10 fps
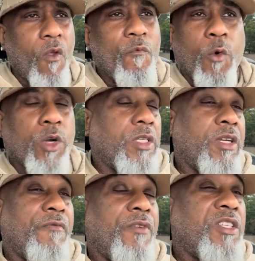forced
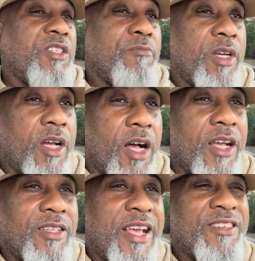intervention
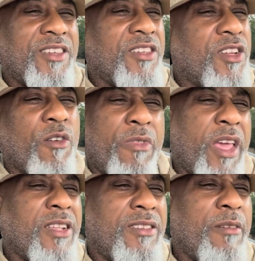because as an adult, they
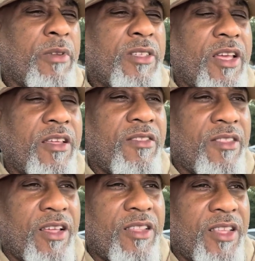can simply say
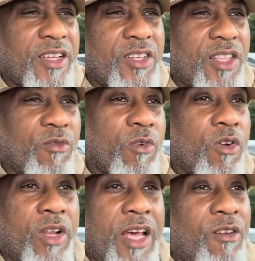that there's nothing
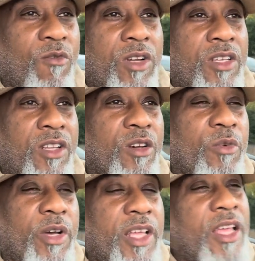wrong and I don't want to deal
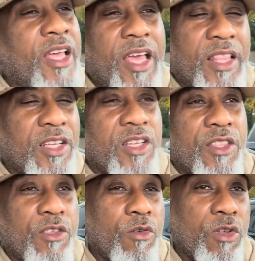with it. And there's
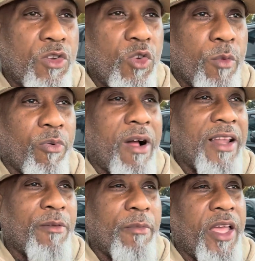nothing you can do. The
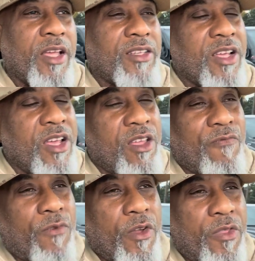problem is
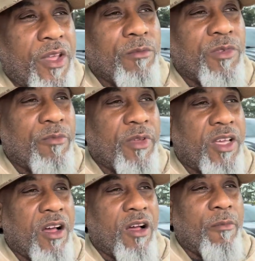for them to
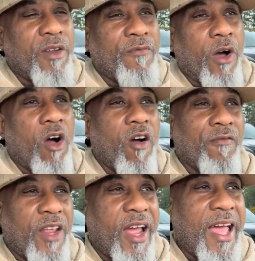become
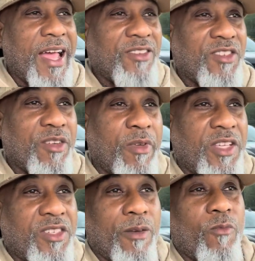involved, there has to be
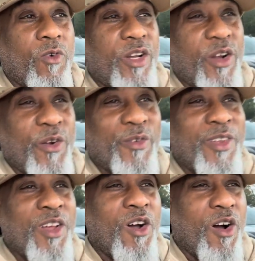someone hurt
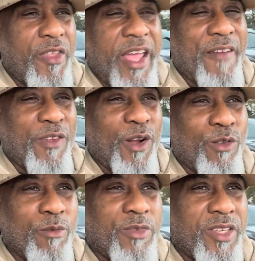or they have to hurt
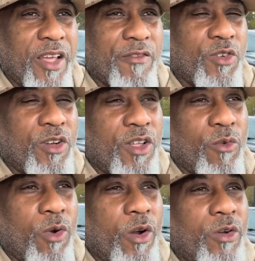themselves. So in other
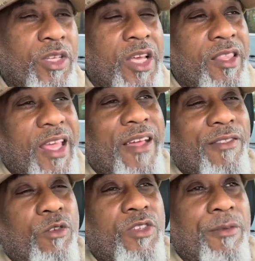words, they have to
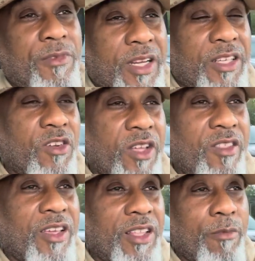do something that's going to
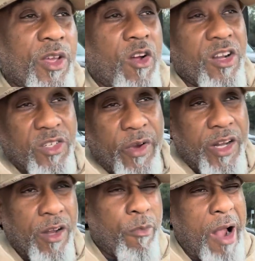either get them incarcerated
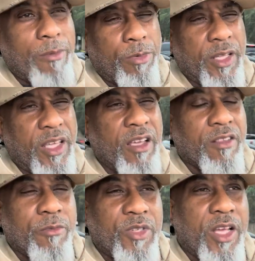or probably kill
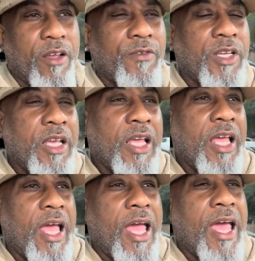themselves.
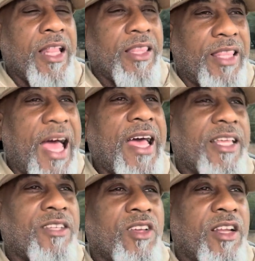And that
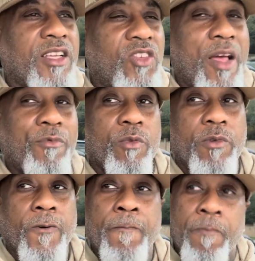is
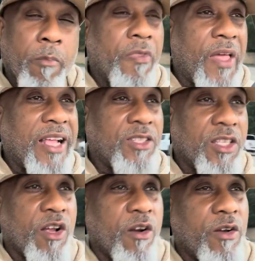unacceptable, but that's the
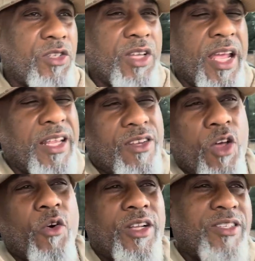current state. And
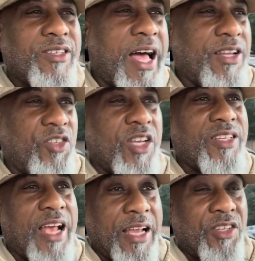no, it's not just
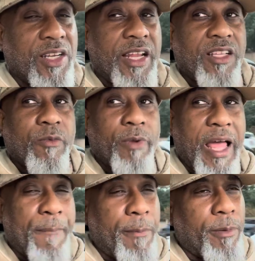isolated to
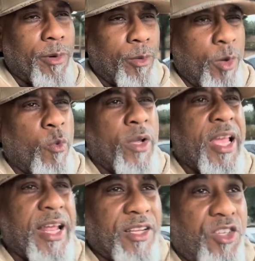black people, but we
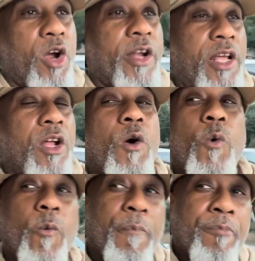got to start at
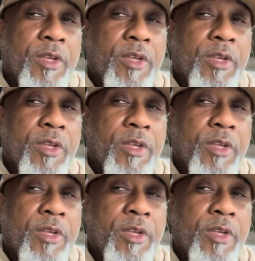home.